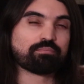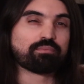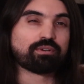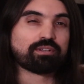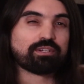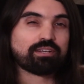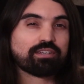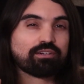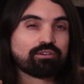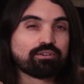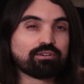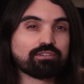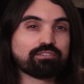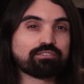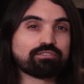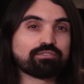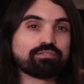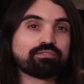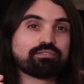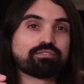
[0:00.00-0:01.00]
but I
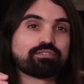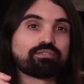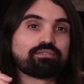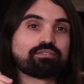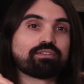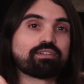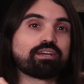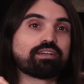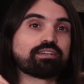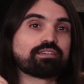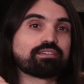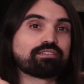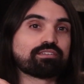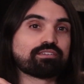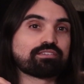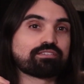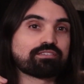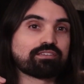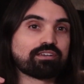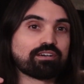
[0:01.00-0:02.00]
also don't like
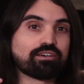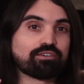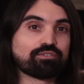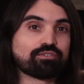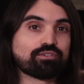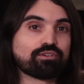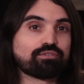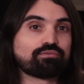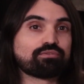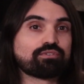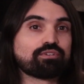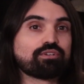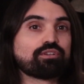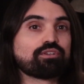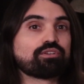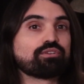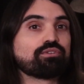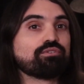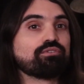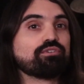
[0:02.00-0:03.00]
the sound of
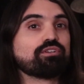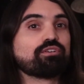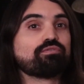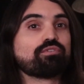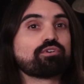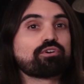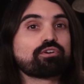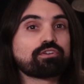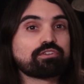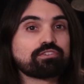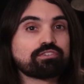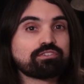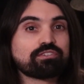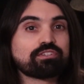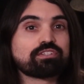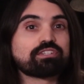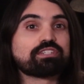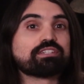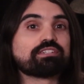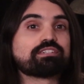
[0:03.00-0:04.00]

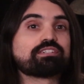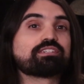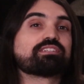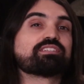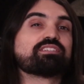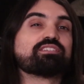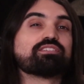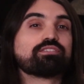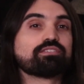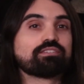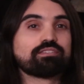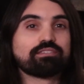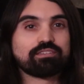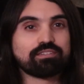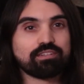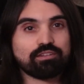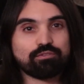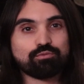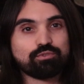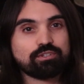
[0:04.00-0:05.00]
universe,
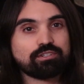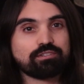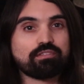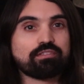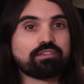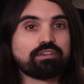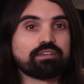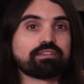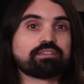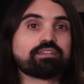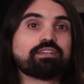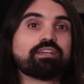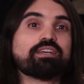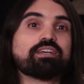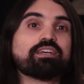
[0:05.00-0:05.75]
that weird thing.